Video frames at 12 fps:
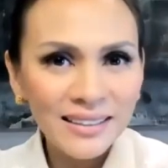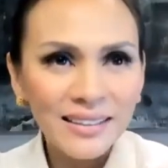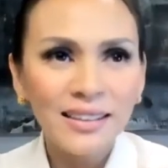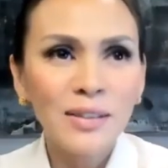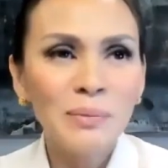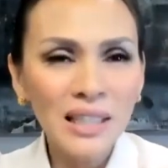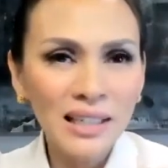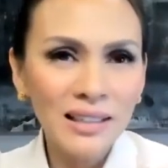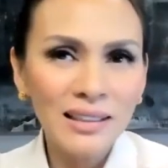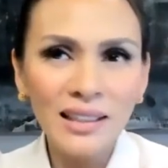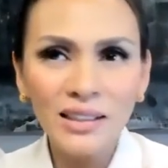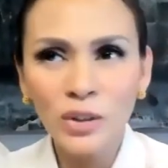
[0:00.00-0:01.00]
meaning
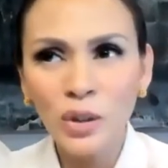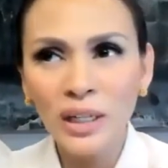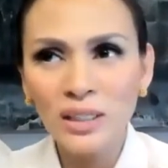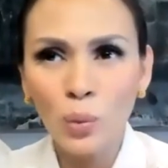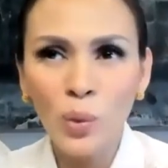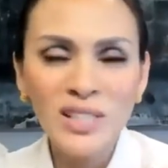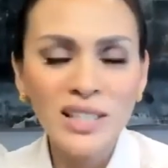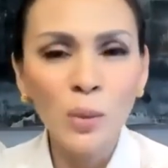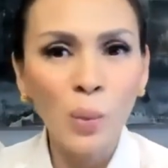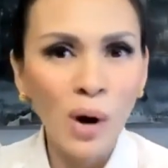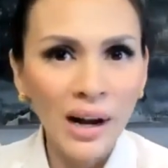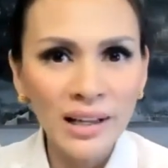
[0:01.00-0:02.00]
it's once in a
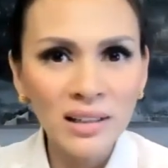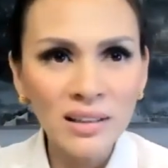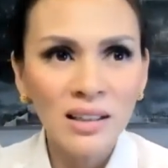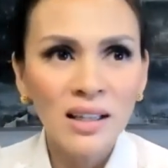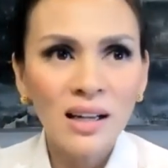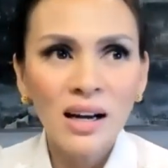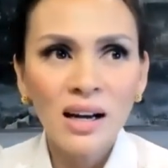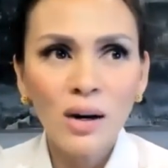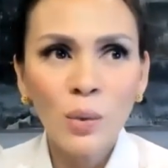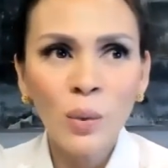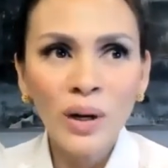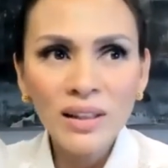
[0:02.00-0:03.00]
while.
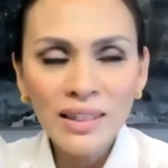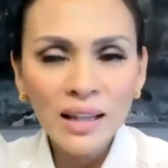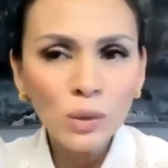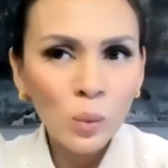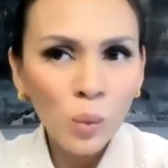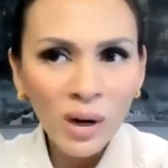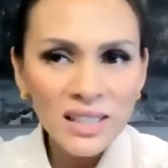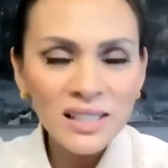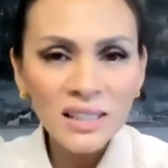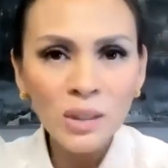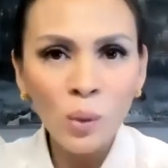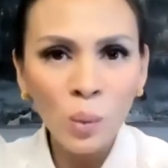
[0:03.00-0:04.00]
Well, that once
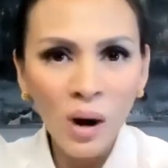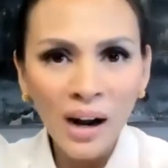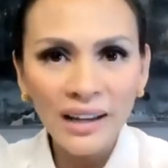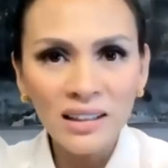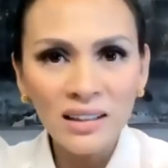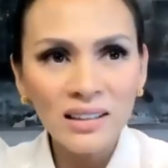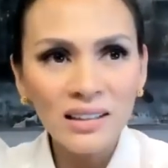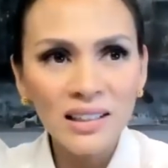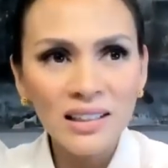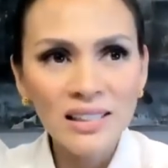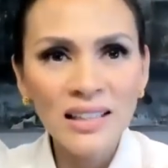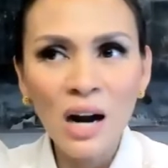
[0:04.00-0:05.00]
in a while
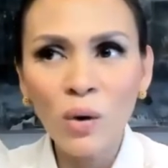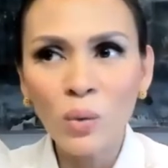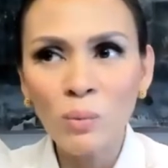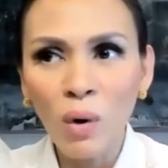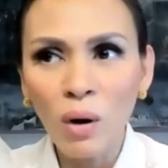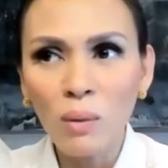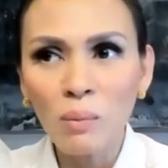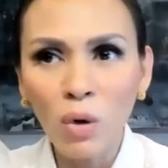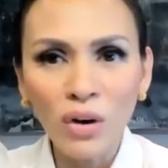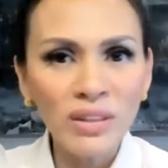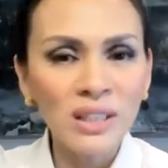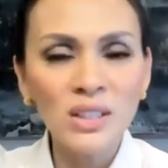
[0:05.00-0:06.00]
is now
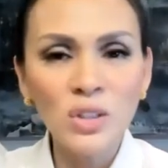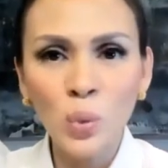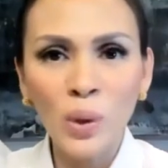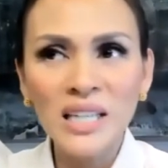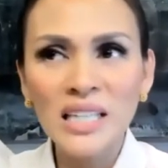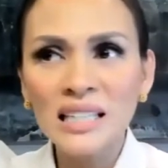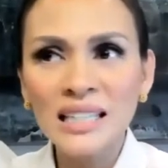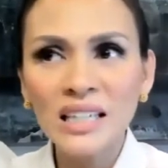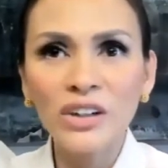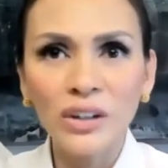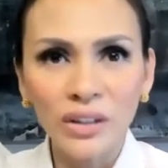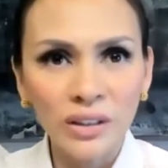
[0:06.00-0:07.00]
more than a
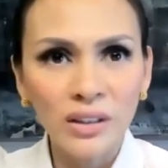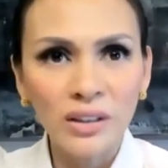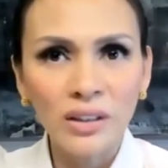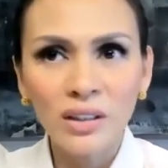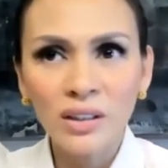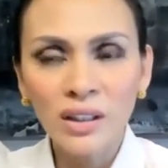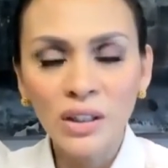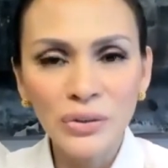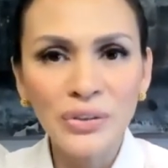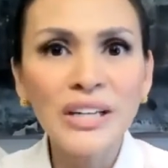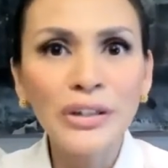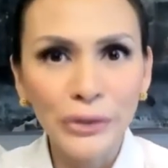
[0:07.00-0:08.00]
20-year
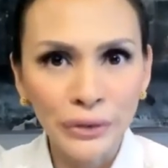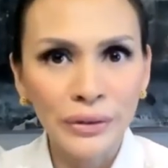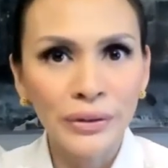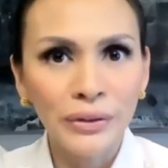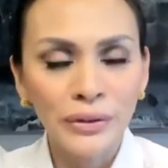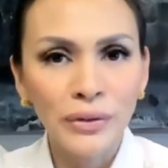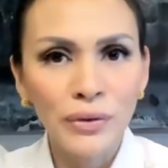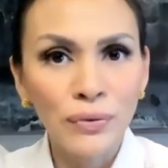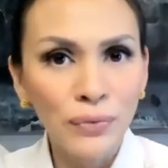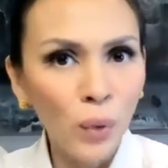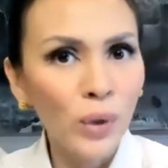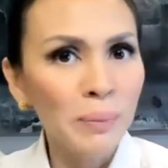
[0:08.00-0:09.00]
career
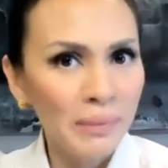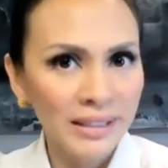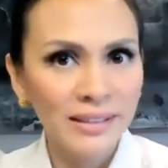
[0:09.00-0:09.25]
for me.